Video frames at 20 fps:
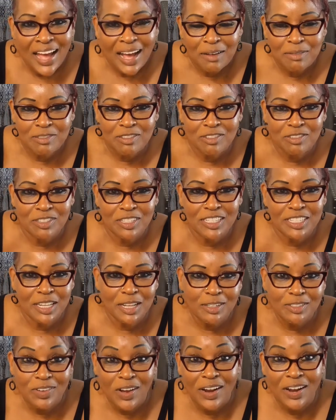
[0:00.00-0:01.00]
I'm
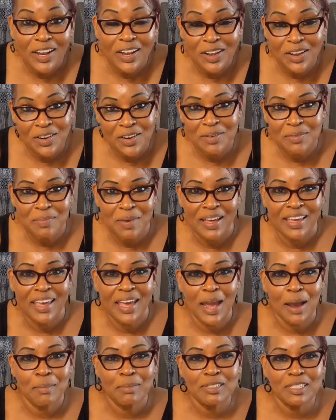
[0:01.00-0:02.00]
still trying to learn my
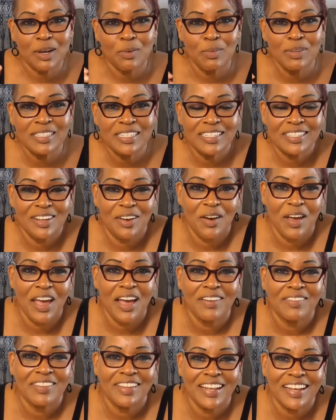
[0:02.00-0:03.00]
camera, so we're just going to
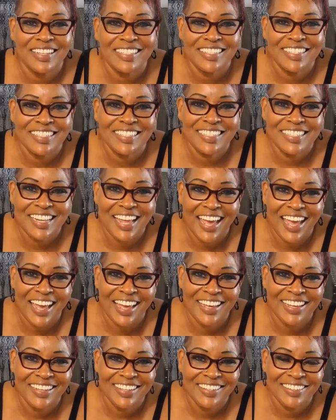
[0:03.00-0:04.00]
have lunch
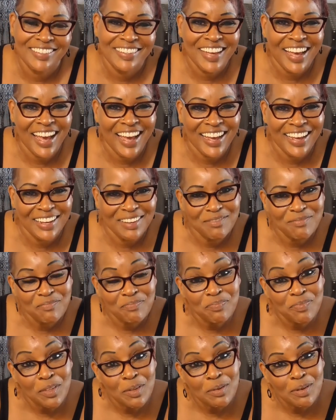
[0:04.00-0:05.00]
today, okay?
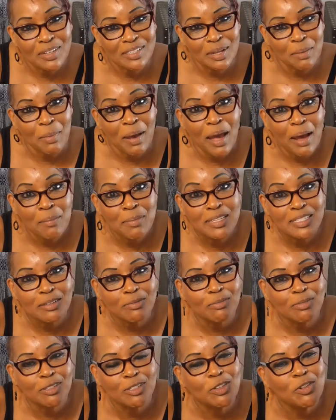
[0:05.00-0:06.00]
Because I'm going to have me
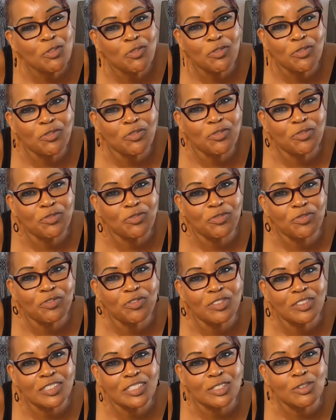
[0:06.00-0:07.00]
some soup
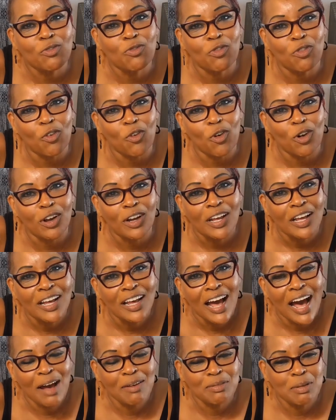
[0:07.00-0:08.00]
food.
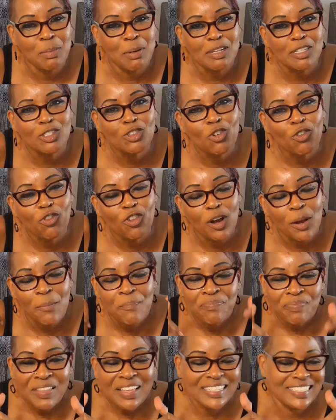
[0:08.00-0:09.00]
I'm talking about soup
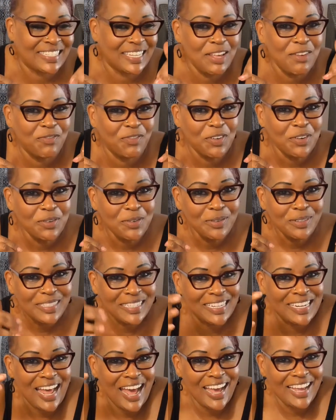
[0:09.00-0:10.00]
food, seafood
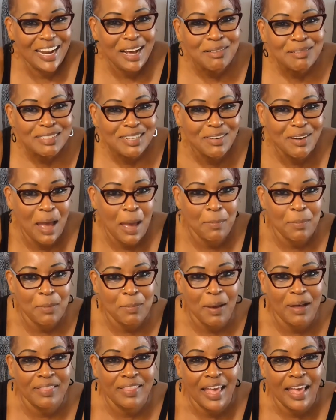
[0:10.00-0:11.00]
tonight. I'm so happy
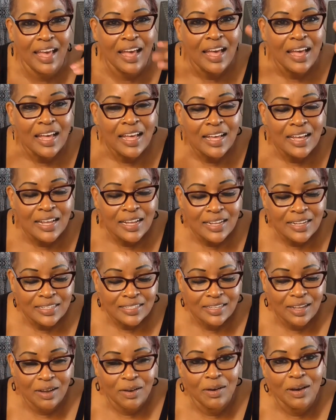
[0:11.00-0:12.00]
about that.
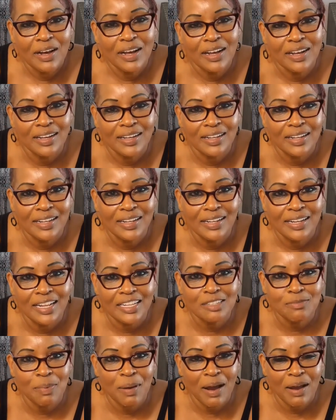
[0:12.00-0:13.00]
So
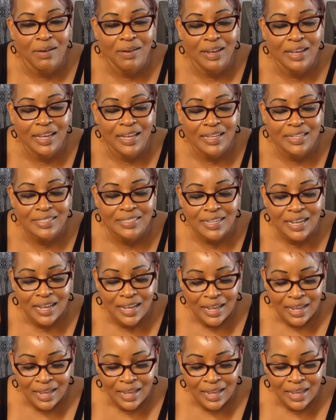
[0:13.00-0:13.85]
let's bow our heads.